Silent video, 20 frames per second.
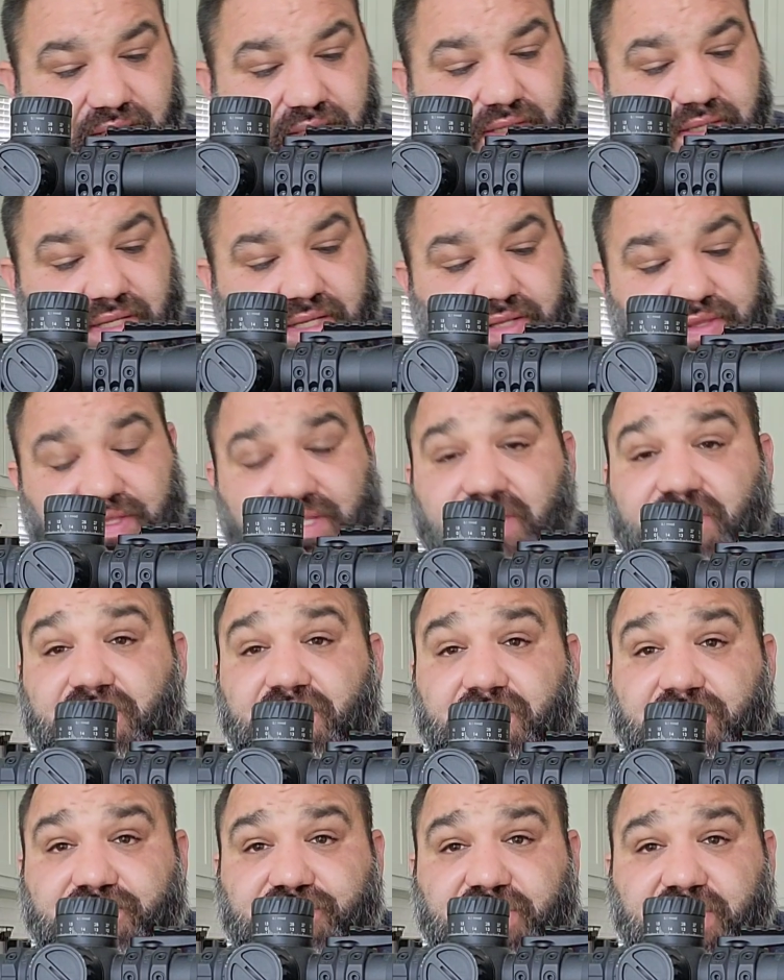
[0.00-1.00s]
the
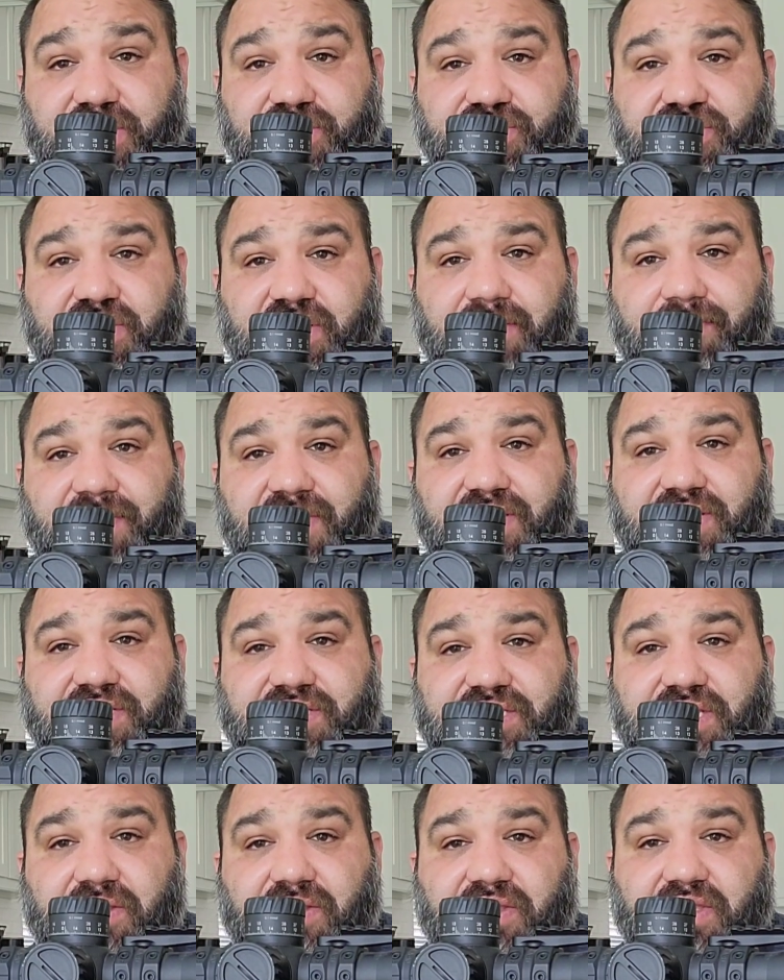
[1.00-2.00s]
other change that I made
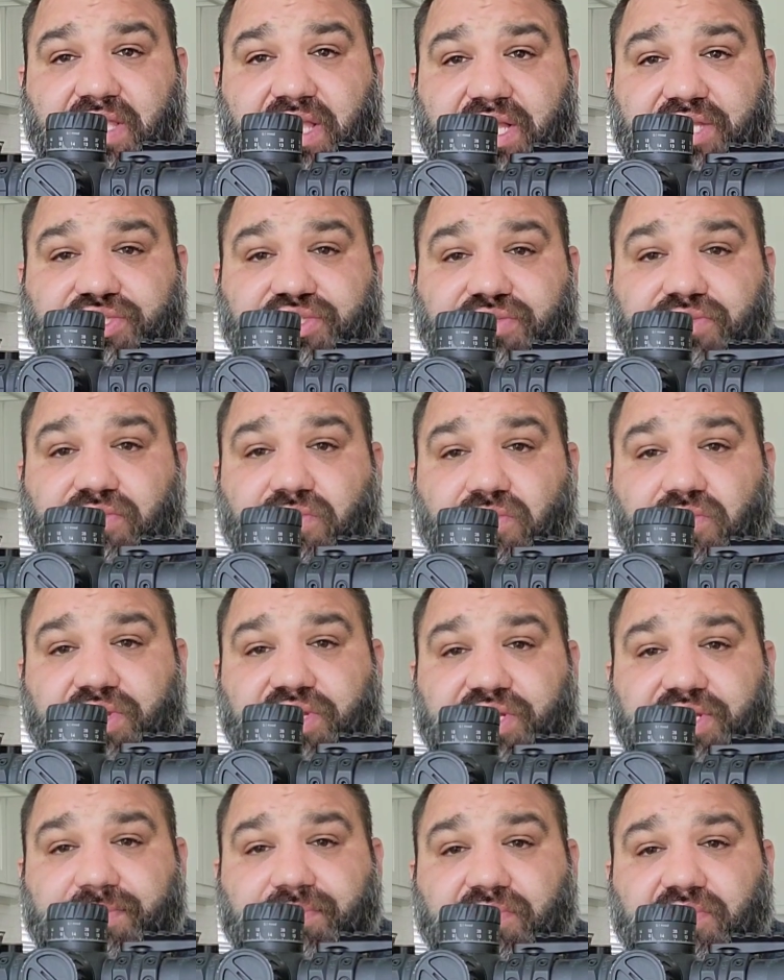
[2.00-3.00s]
is I shoot
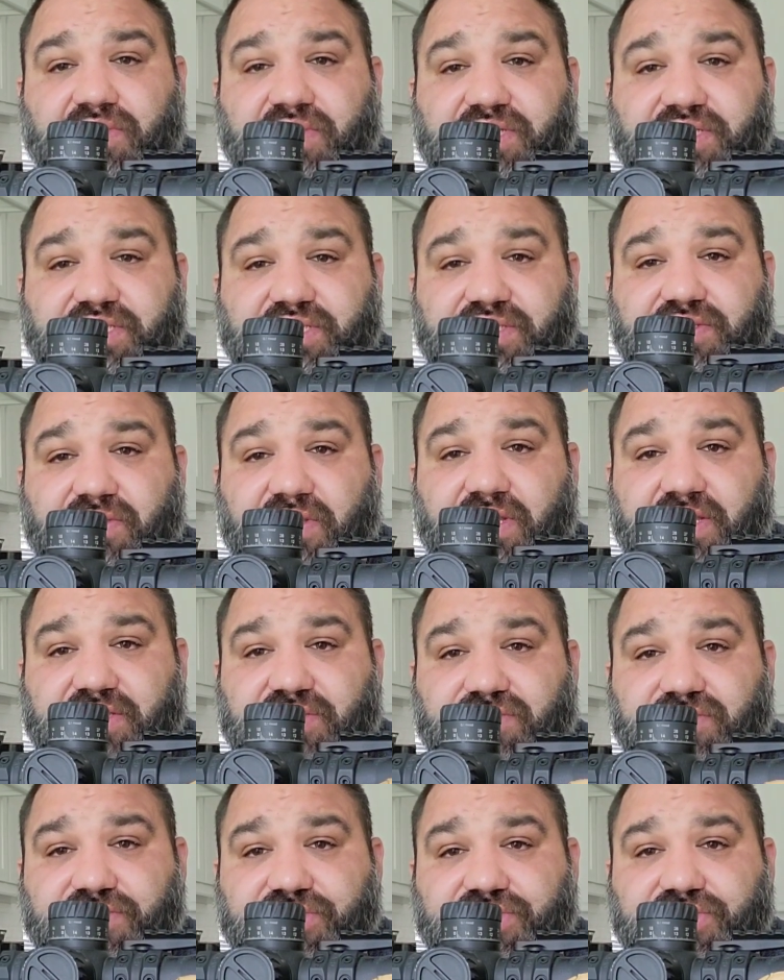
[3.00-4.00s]
Hornady bullets, so I
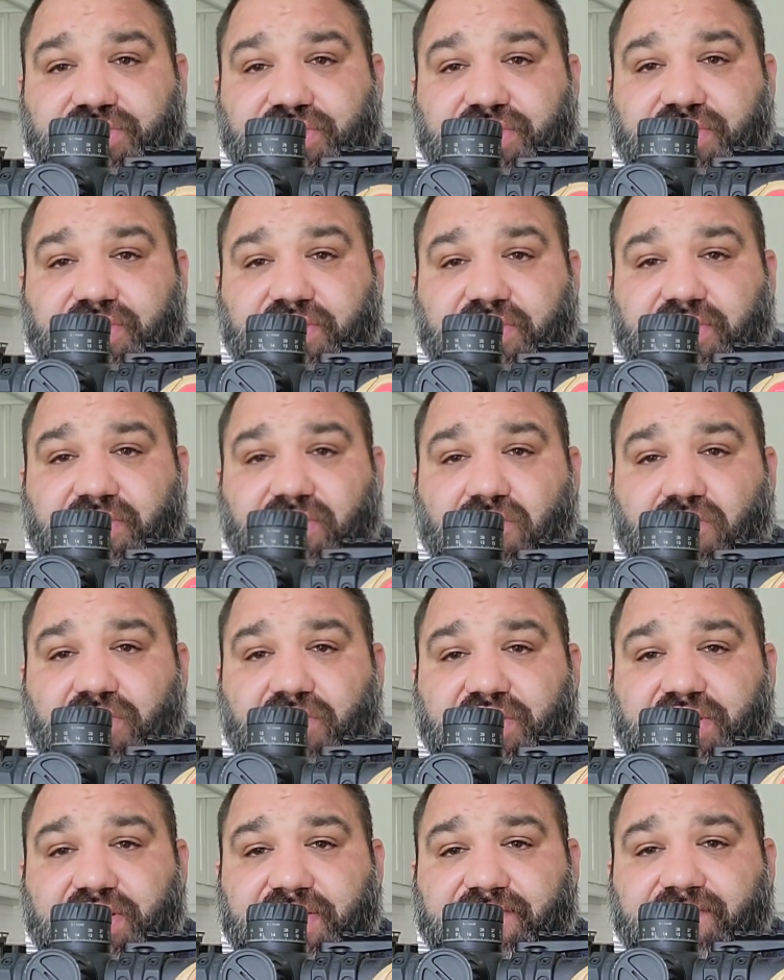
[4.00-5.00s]
switched to the
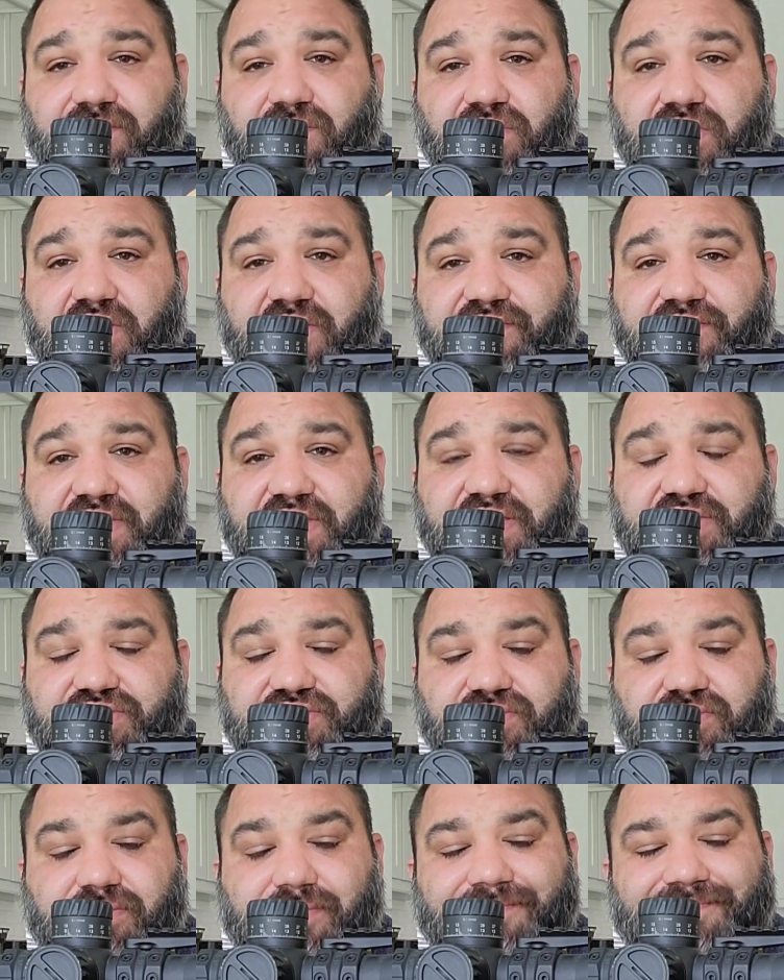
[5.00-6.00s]
Hornady Ford-off
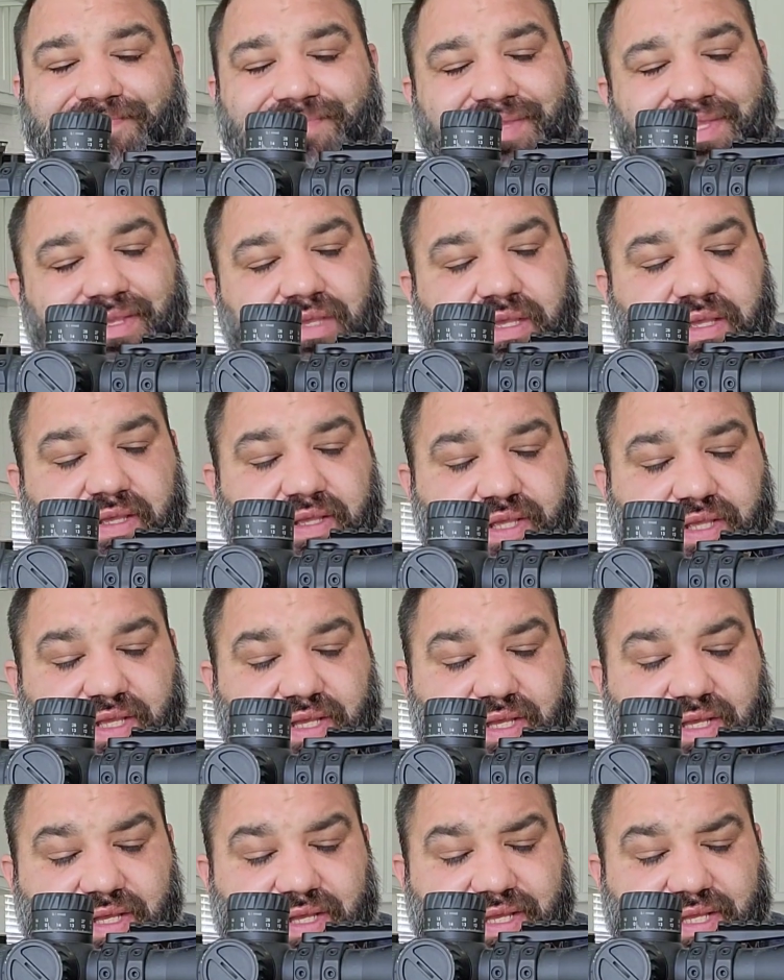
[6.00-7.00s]
Kestrel.
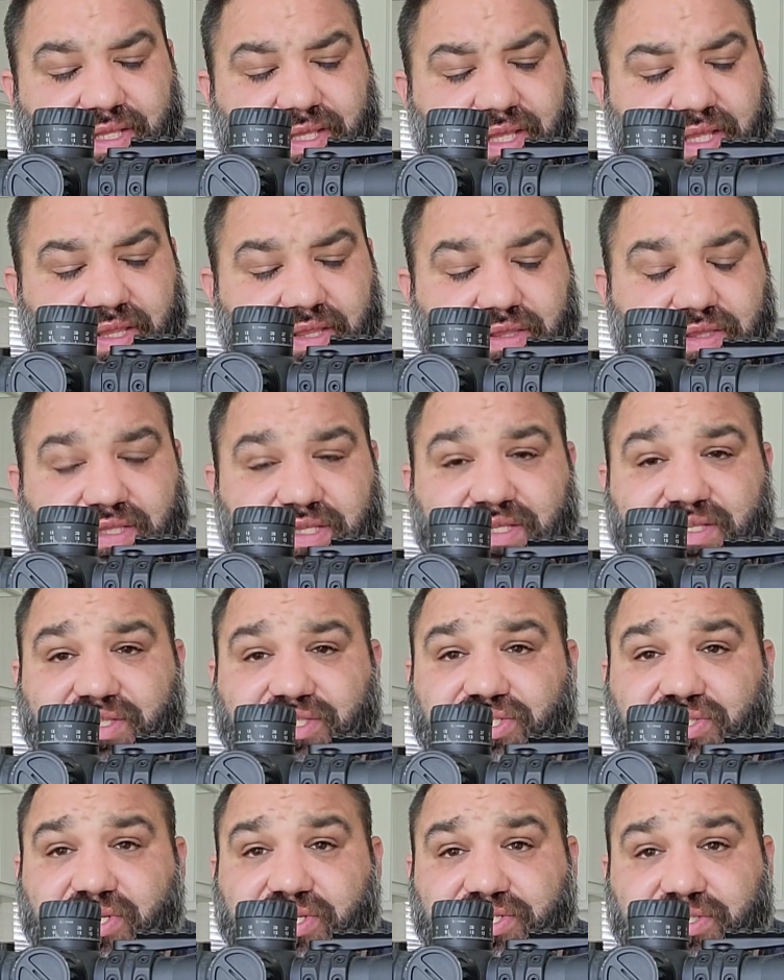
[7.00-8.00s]
The
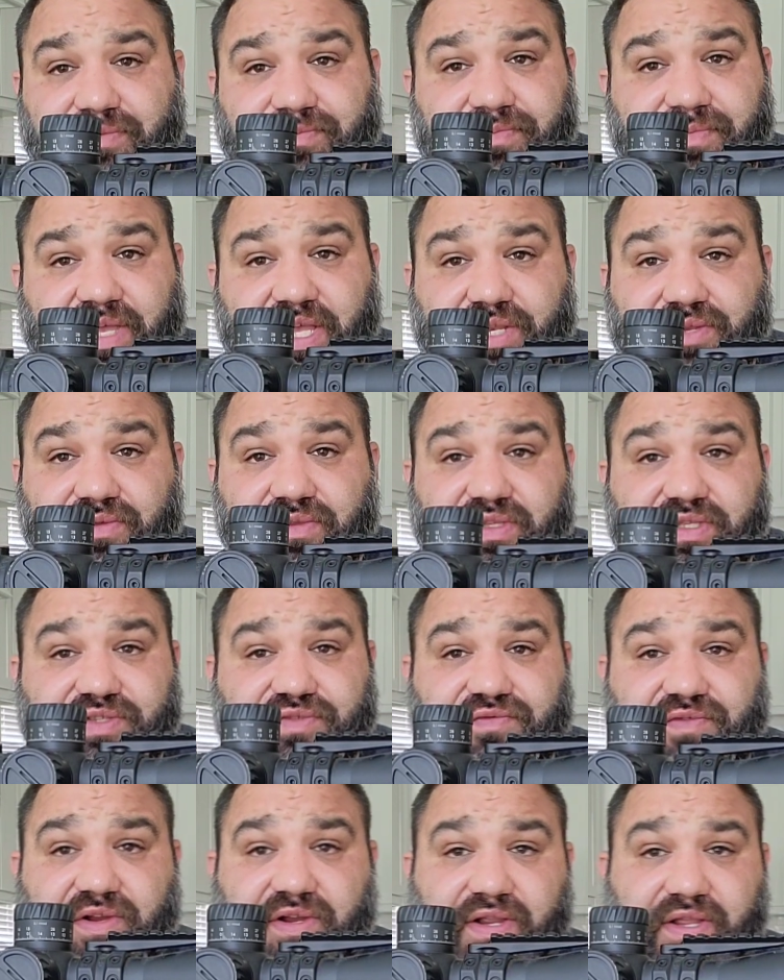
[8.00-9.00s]
instructional manual is
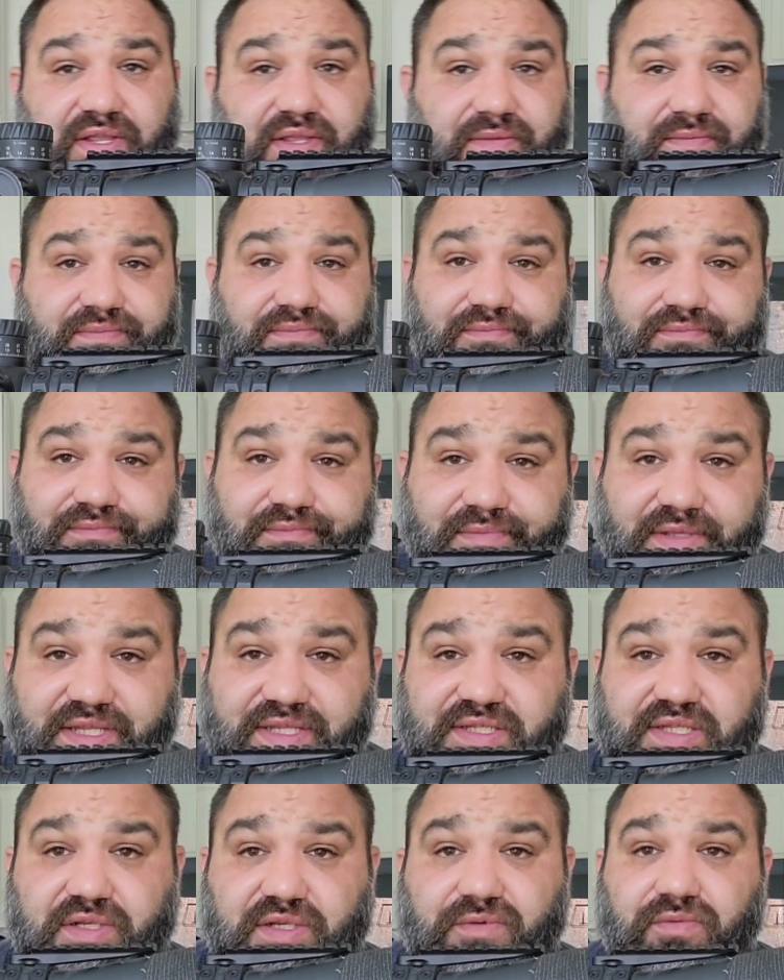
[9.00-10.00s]
very
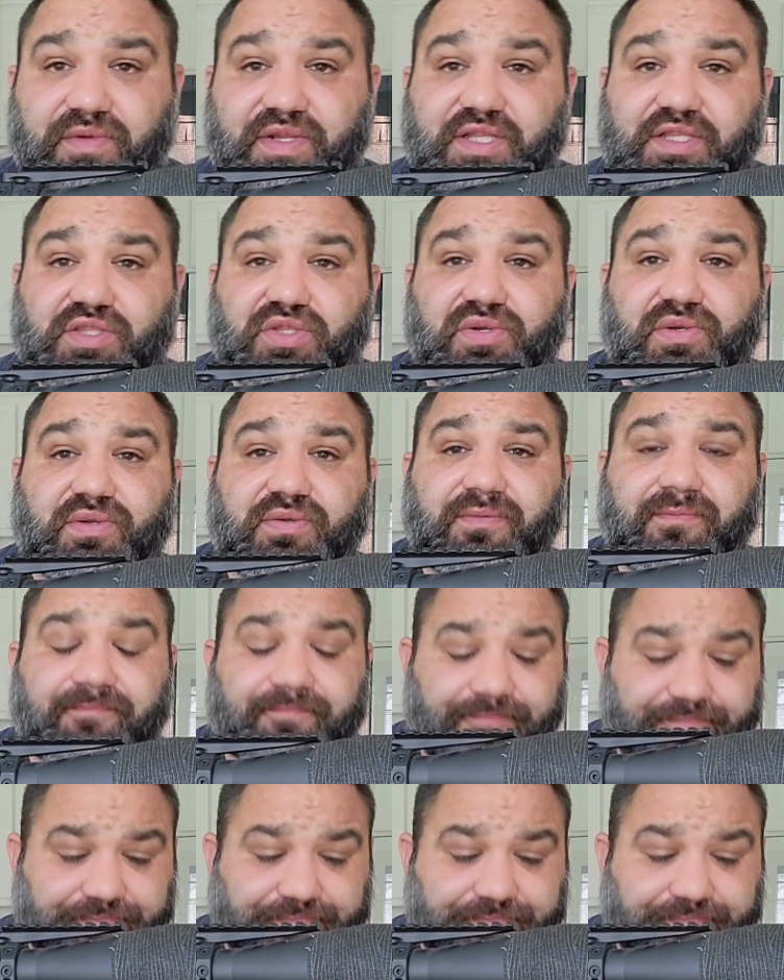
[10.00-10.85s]
easy to read through,